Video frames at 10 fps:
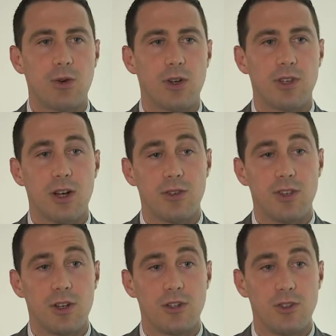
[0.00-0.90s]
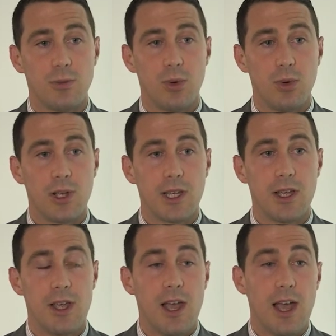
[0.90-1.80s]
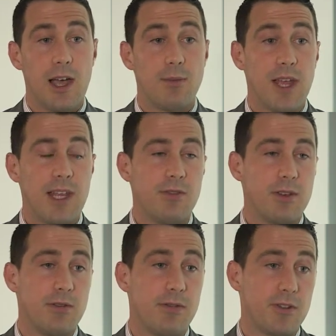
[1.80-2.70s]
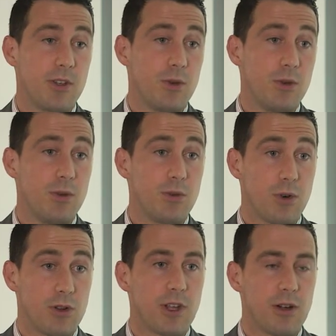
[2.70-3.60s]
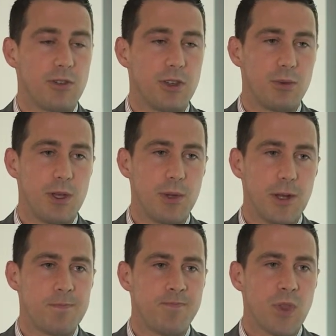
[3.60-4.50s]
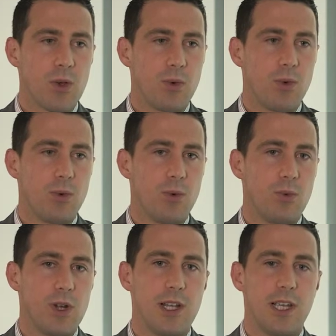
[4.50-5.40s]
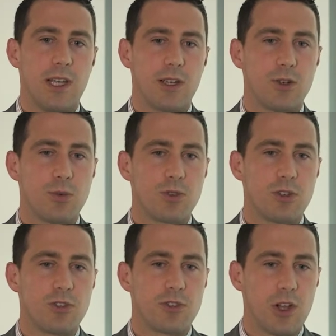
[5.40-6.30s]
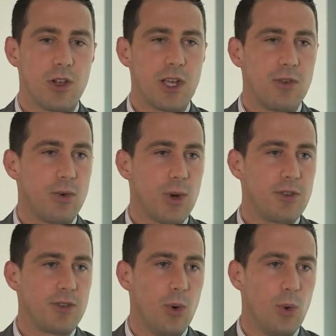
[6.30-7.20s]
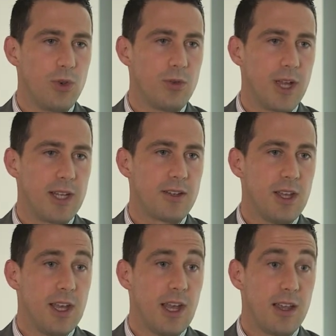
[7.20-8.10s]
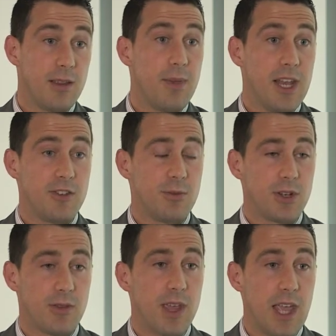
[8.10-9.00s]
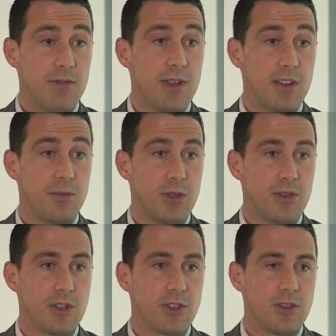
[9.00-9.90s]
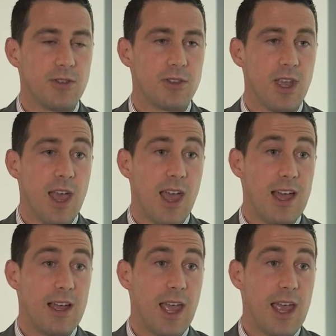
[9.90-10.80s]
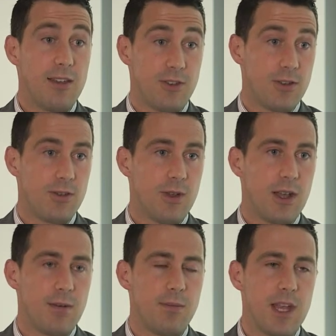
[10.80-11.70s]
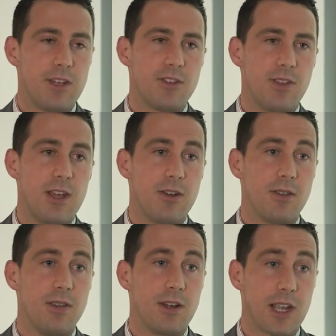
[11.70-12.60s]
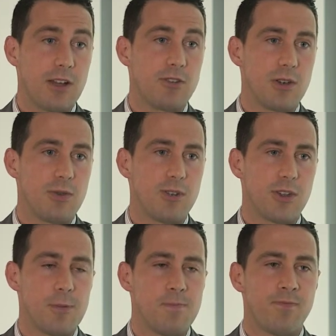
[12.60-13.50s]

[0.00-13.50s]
cross-currency notional pooling and even physical cross-currency sweeping. Really, corporate treasurers are looking for ways to automate the management of their FX positions and manage their country risk.